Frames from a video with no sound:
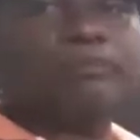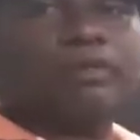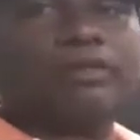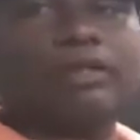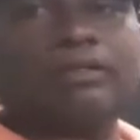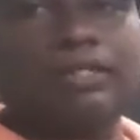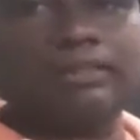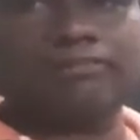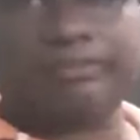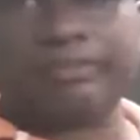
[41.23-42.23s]
Third
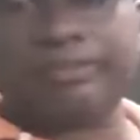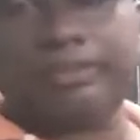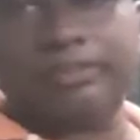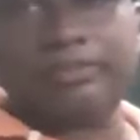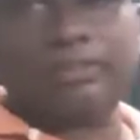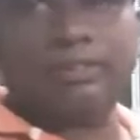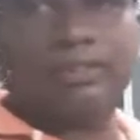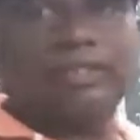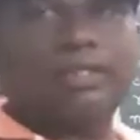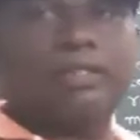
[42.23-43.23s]
classification is
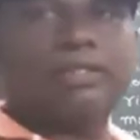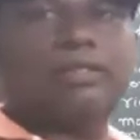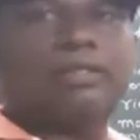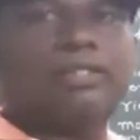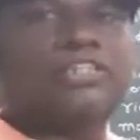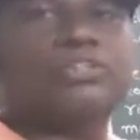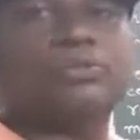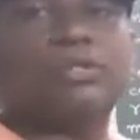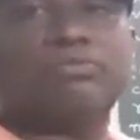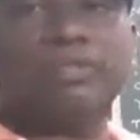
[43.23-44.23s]

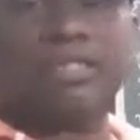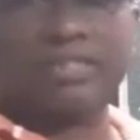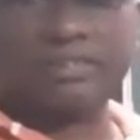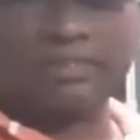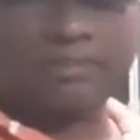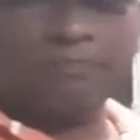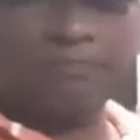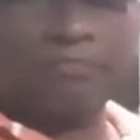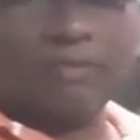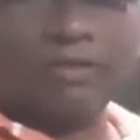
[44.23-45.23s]
littoral forest.
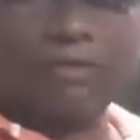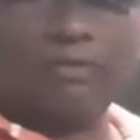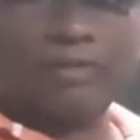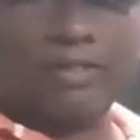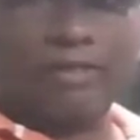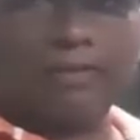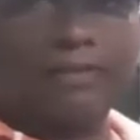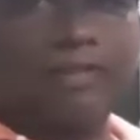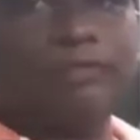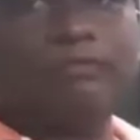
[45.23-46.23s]
Okay, na?
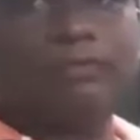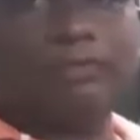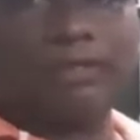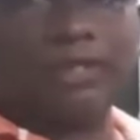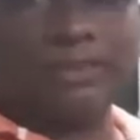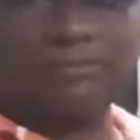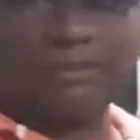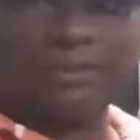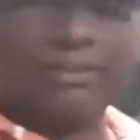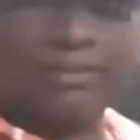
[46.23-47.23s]
Then fourth
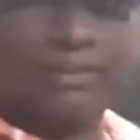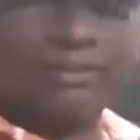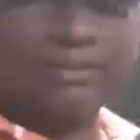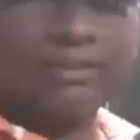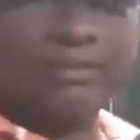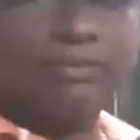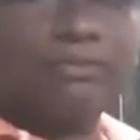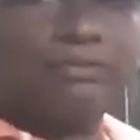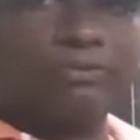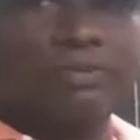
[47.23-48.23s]
classification is
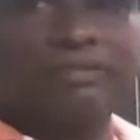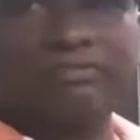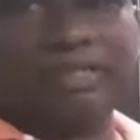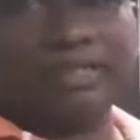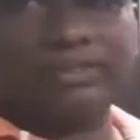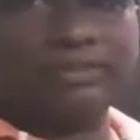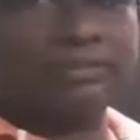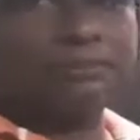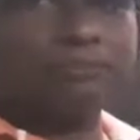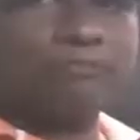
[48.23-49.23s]
thorny forest.
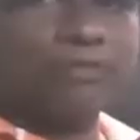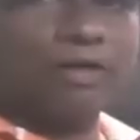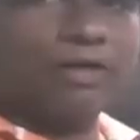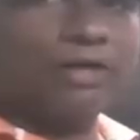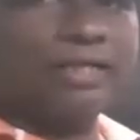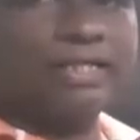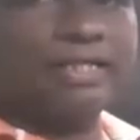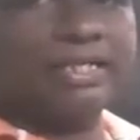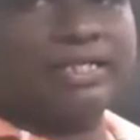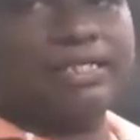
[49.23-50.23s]
Already
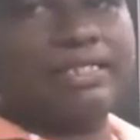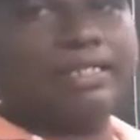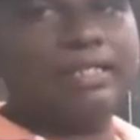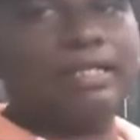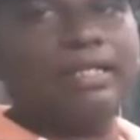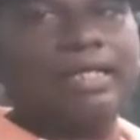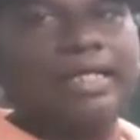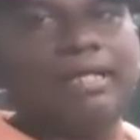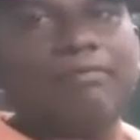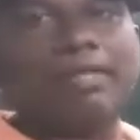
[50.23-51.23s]
regarding
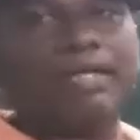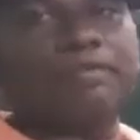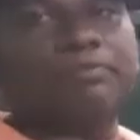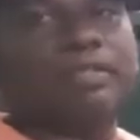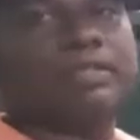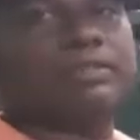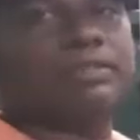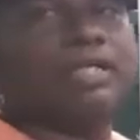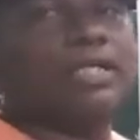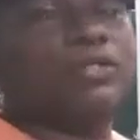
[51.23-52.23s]
evergreen forest,
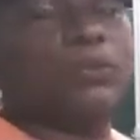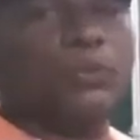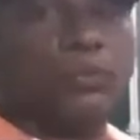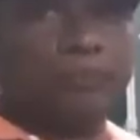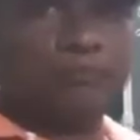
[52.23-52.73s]
I told you.